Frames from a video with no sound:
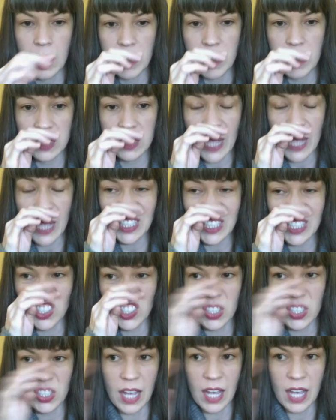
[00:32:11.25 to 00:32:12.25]
Because that's
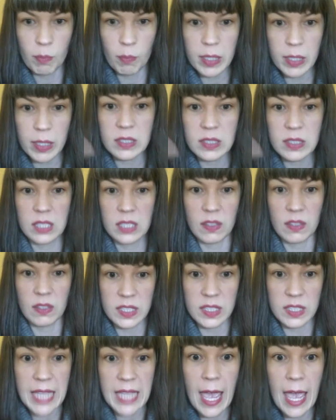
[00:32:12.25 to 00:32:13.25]
just kind of built into
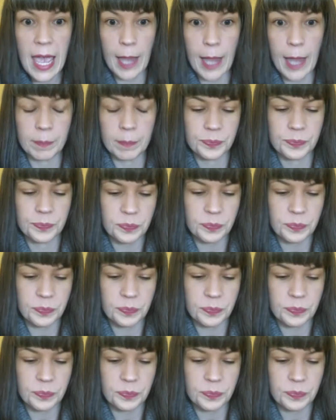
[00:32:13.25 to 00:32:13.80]
the day.